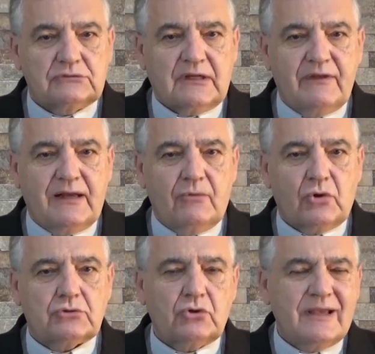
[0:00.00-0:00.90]
this
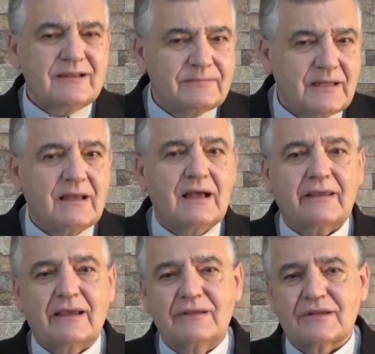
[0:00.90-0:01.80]
is a
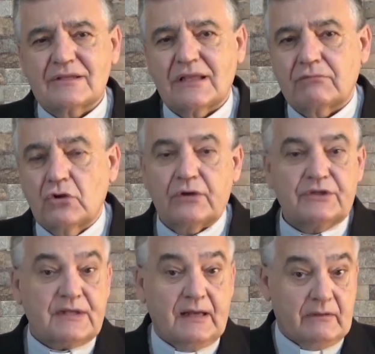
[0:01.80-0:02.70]
strategy used by
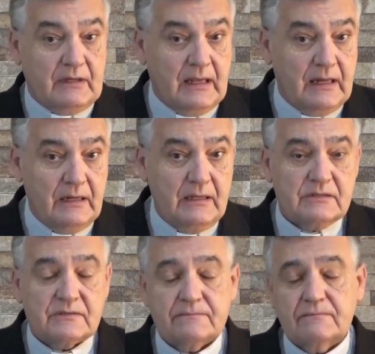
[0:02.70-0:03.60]
the
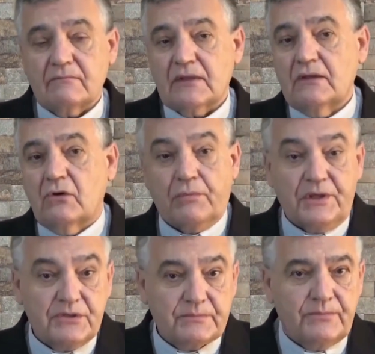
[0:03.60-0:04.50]
abortionists
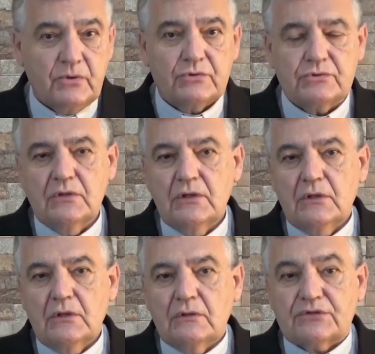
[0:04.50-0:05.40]
to open the
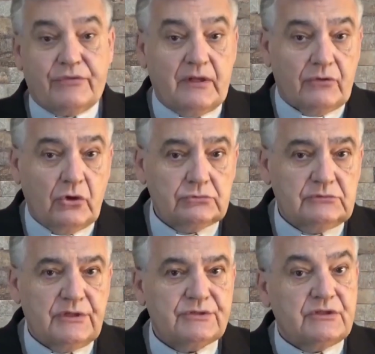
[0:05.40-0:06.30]
door a little.
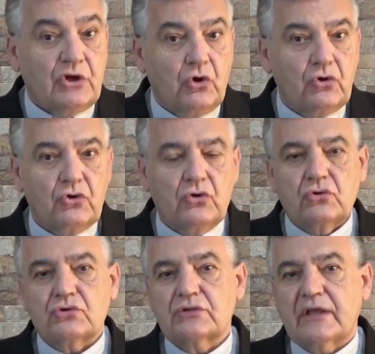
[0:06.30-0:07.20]
And since
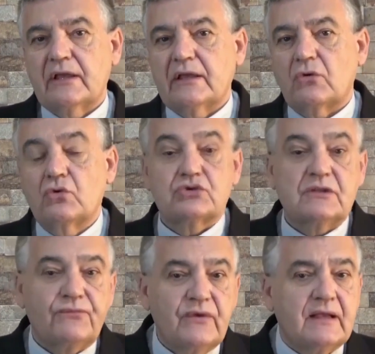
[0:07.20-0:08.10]
the door is
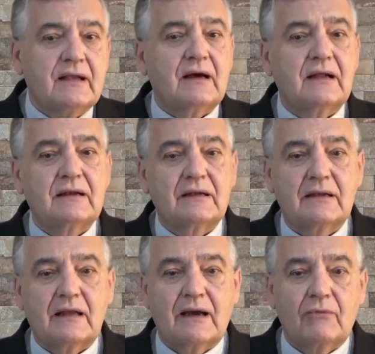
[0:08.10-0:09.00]
already open,
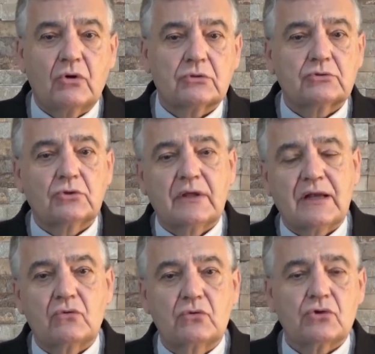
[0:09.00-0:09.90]
the
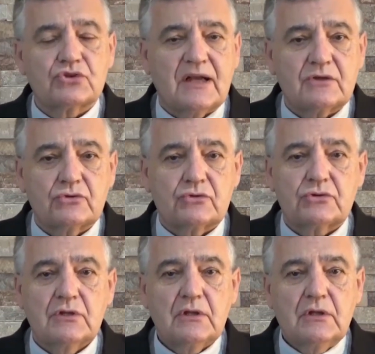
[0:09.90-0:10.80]
question is
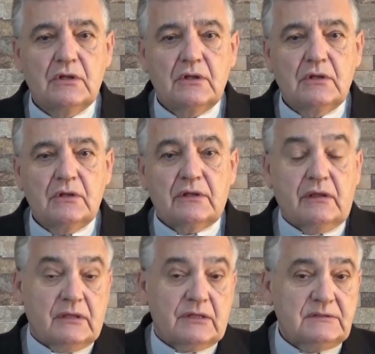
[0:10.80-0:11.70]
then to
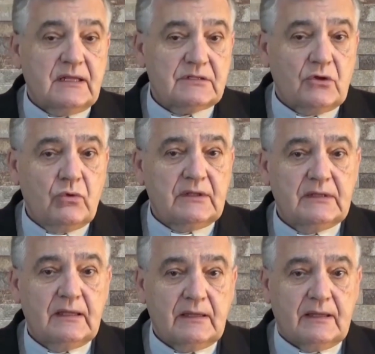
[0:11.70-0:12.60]
widen
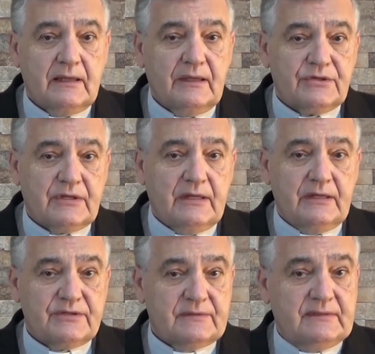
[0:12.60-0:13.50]
the opening
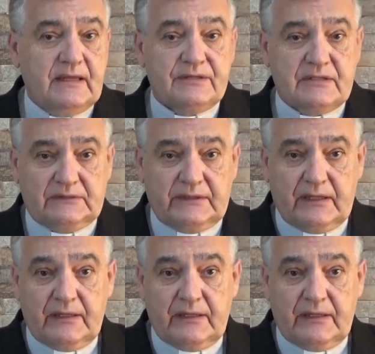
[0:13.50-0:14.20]
little by little.